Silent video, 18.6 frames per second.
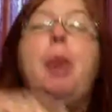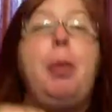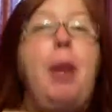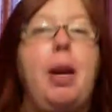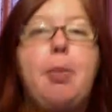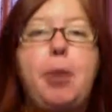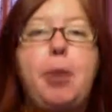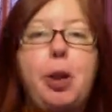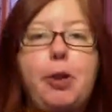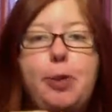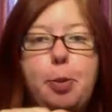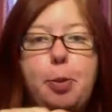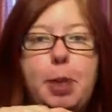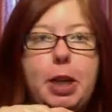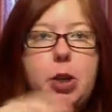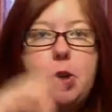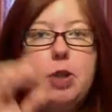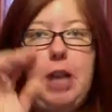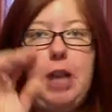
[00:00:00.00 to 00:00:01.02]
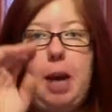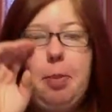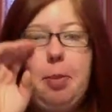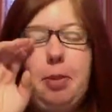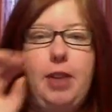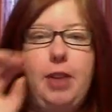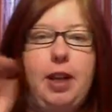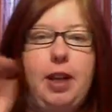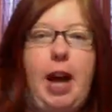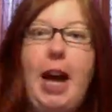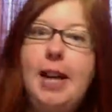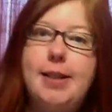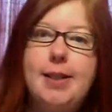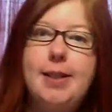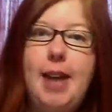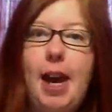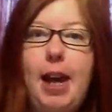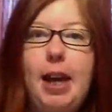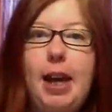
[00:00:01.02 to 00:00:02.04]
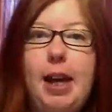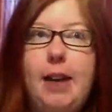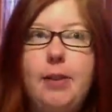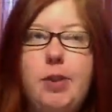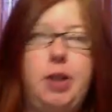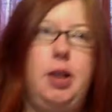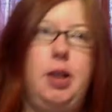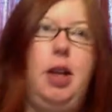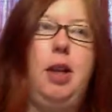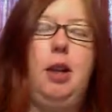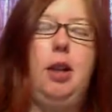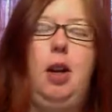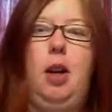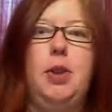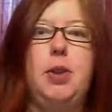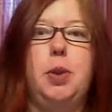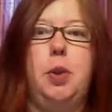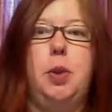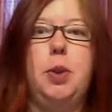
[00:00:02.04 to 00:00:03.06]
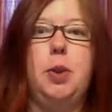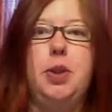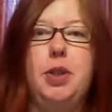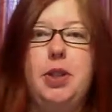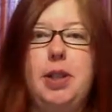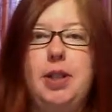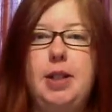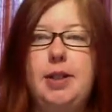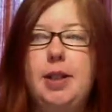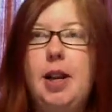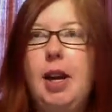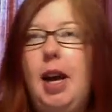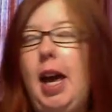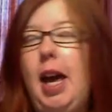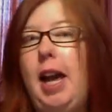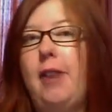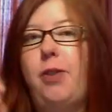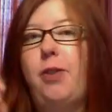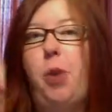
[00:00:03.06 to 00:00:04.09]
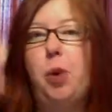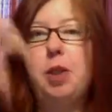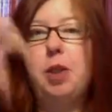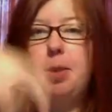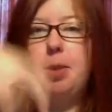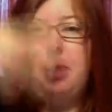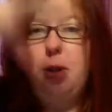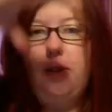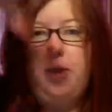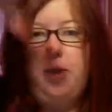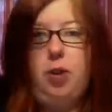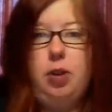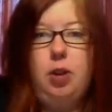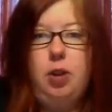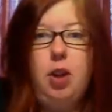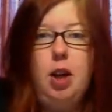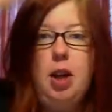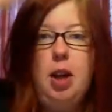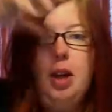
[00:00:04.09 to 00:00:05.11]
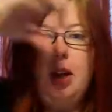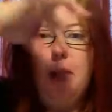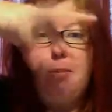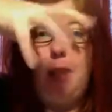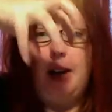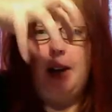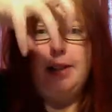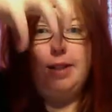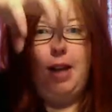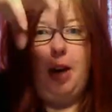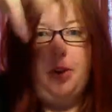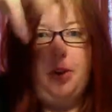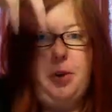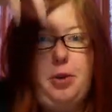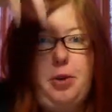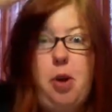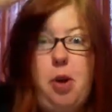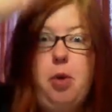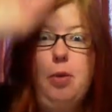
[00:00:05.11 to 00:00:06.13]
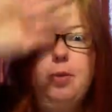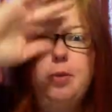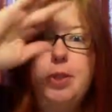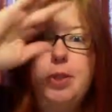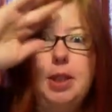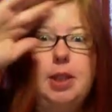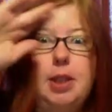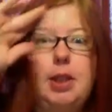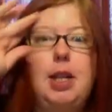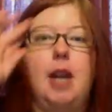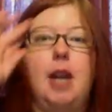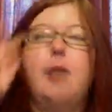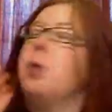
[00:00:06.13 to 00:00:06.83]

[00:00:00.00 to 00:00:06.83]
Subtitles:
had beautiful pictures up of like ice caves and like all this gorgeousness. And of course, the beautiful Moscow, the domes and stuff, which